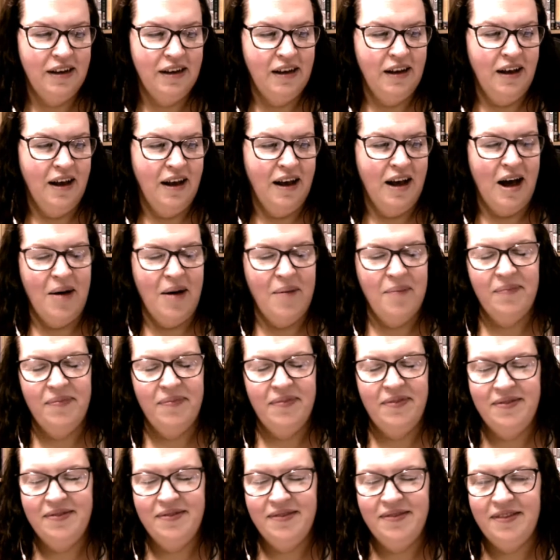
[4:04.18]

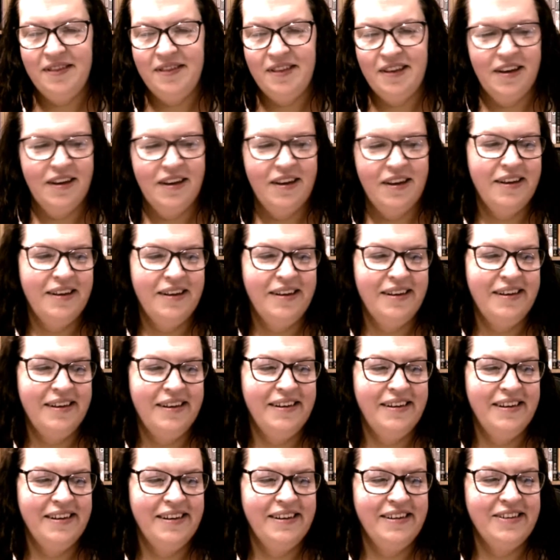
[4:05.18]
that
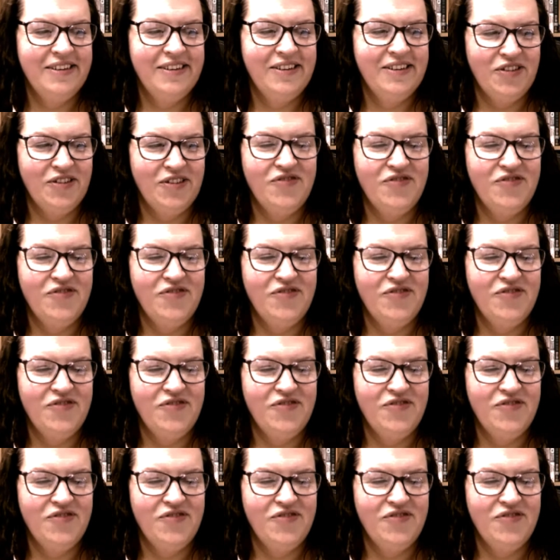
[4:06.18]
God